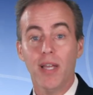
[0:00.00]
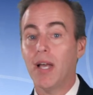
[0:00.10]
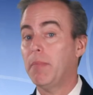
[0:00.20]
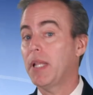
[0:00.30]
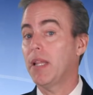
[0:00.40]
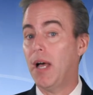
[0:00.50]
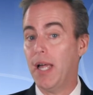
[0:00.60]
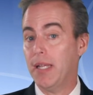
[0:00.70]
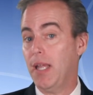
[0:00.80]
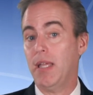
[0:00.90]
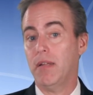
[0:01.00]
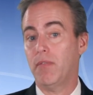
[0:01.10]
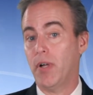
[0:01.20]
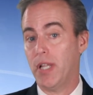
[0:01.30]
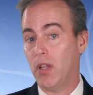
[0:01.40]
I'm a lot negative
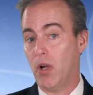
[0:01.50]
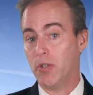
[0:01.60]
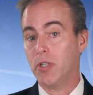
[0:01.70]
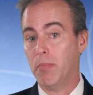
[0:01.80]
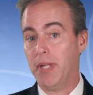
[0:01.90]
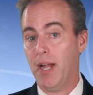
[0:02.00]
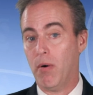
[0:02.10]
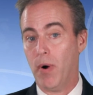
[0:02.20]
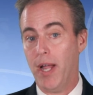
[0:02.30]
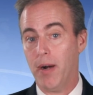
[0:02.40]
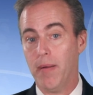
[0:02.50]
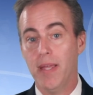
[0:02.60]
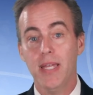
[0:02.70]
on the long-term care rider.